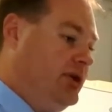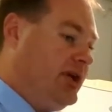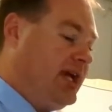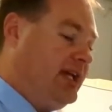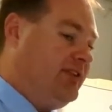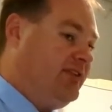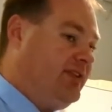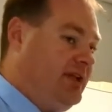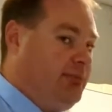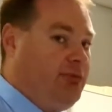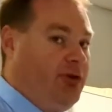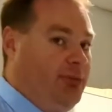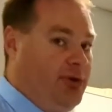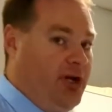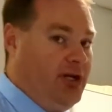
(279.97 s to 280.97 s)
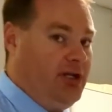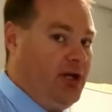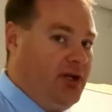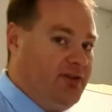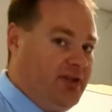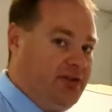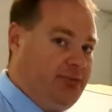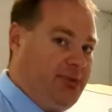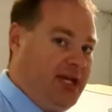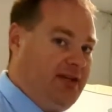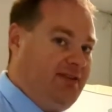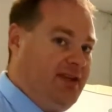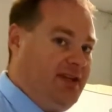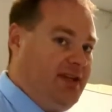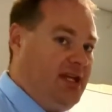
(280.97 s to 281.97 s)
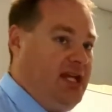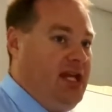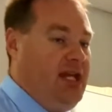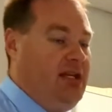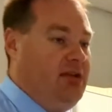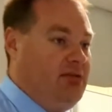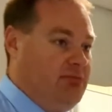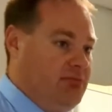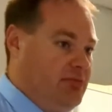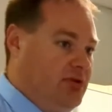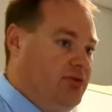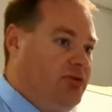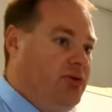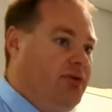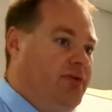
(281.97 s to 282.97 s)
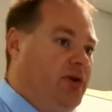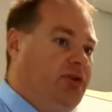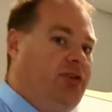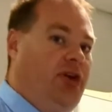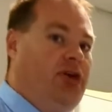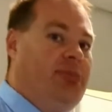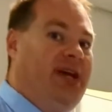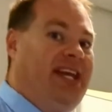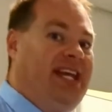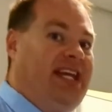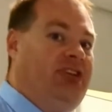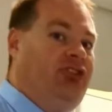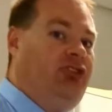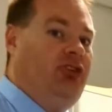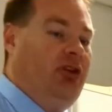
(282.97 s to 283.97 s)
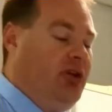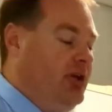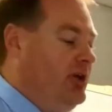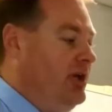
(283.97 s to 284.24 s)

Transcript: UK slip group guidelines expected in sort of October-ish.